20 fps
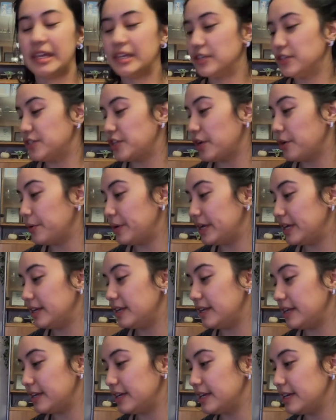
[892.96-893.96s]
So
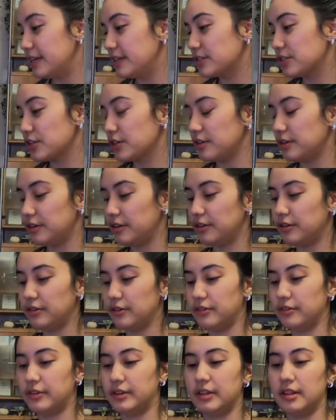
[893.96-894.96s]
it is
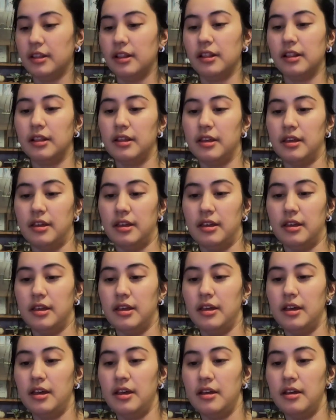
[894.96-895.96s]

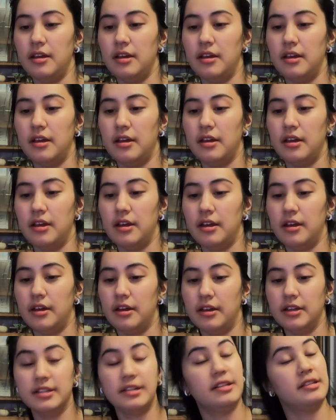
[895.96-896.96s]
currently
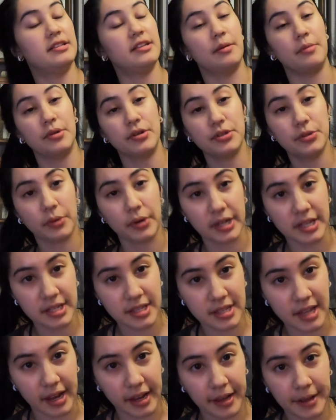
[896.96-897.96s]
December
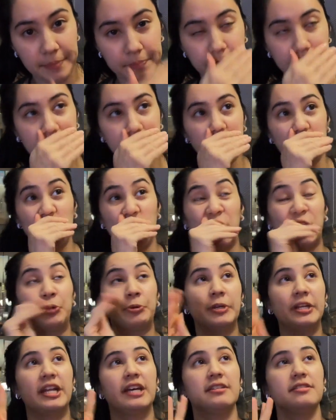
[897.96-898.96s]
22nd. It's been
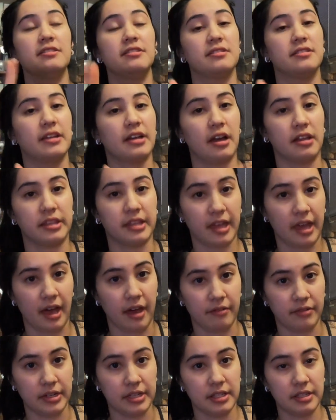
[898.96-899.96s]
3 days since I got the
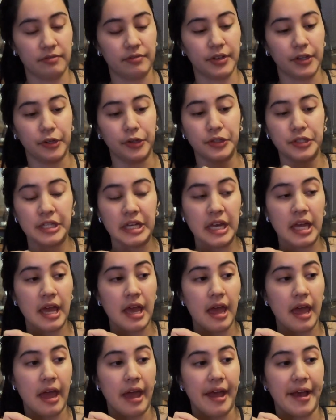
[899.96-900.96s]
cavities filled,
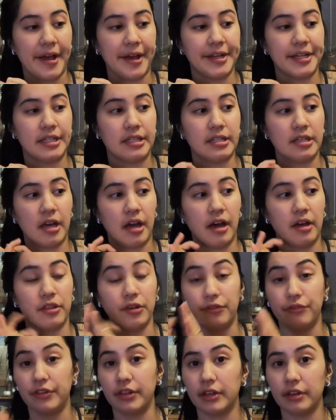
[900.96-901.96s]
and
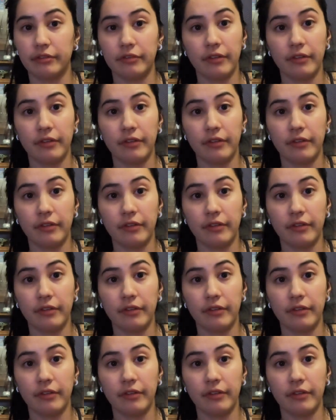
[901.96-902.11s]
they're feeling